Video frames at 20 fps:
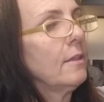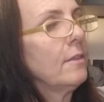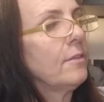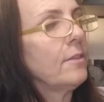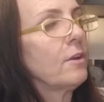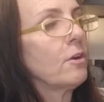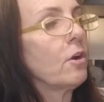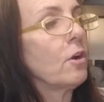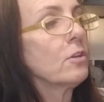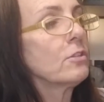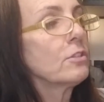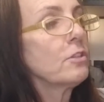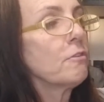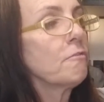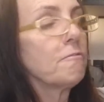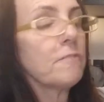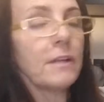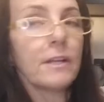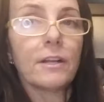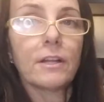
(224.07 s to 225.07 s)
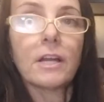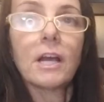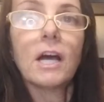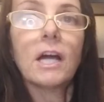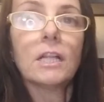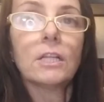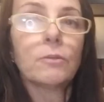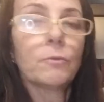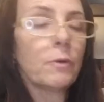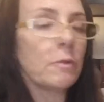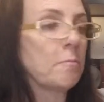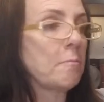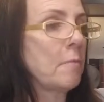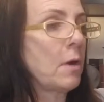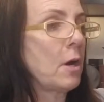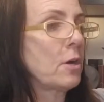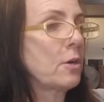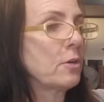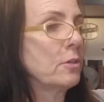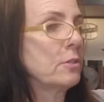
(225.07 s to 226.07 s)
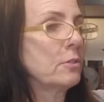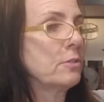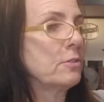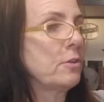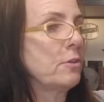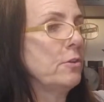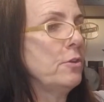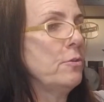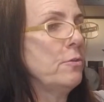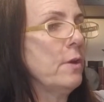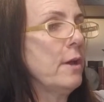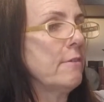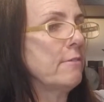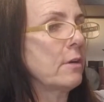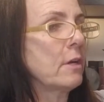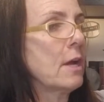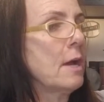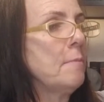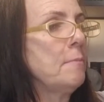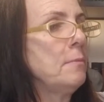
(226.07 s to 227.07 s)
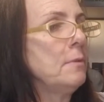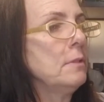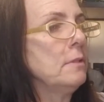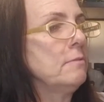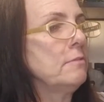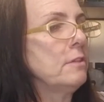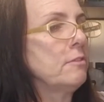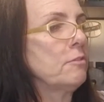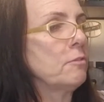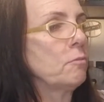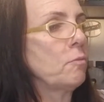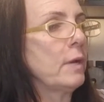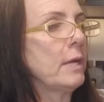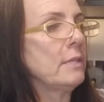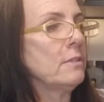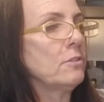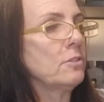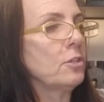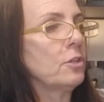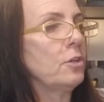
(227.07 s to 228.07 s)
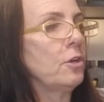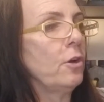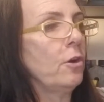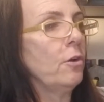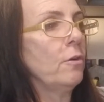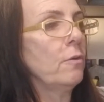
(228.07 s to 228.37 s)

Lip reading: They're also fun to color with markers, so you have a couple of different ways to go.